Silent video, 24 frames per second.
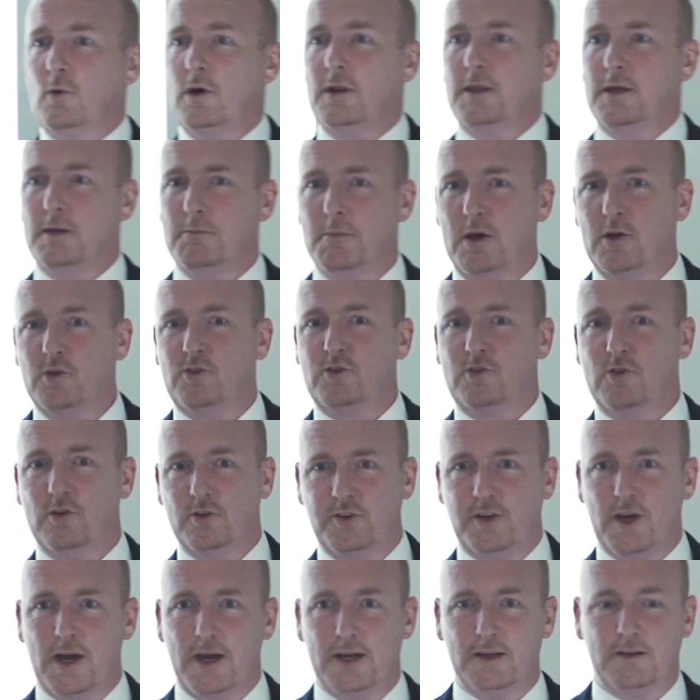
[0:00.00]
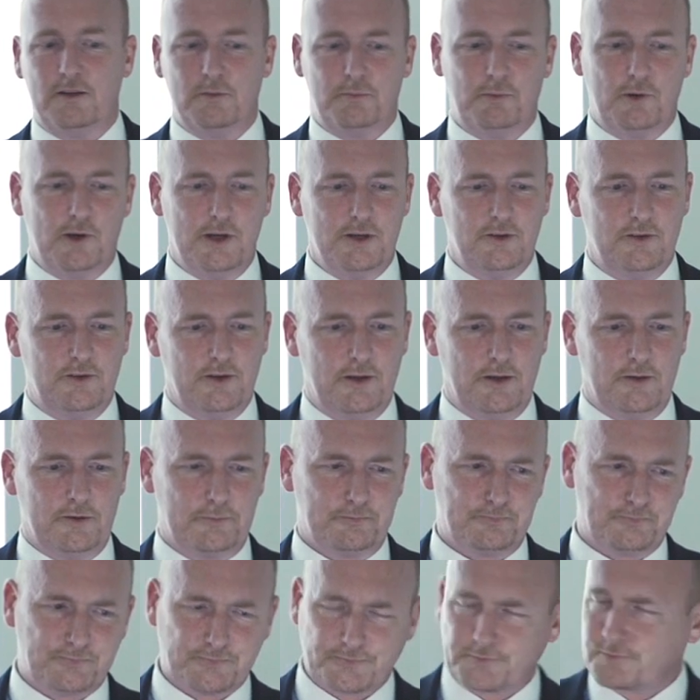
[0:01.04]
what the emotional tie to print is.
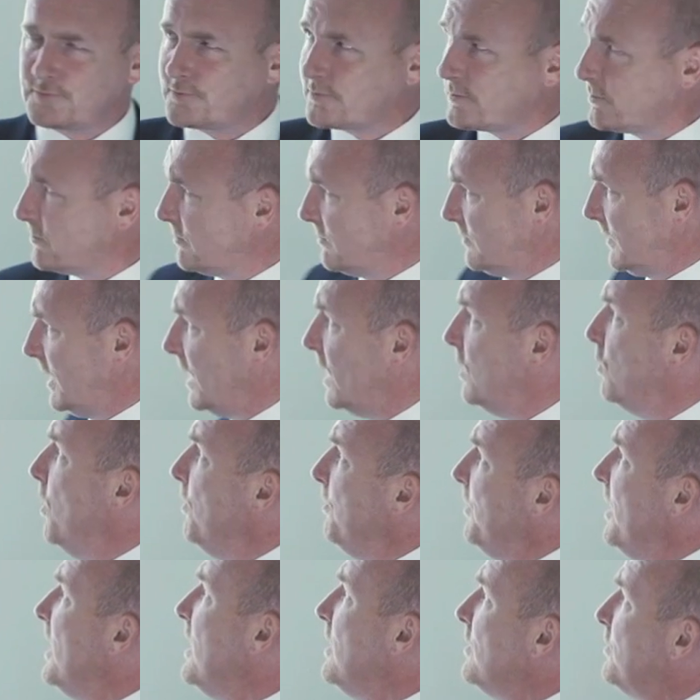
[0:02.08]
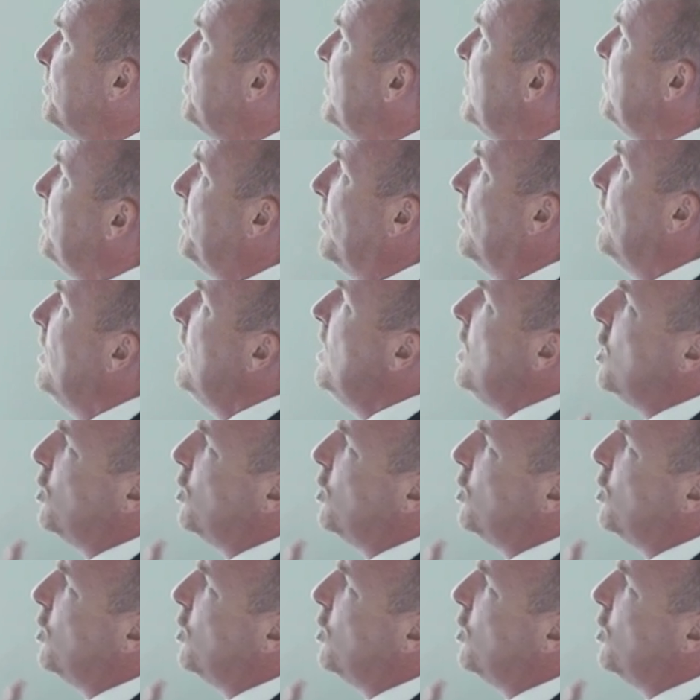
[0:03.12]
And when we ask people,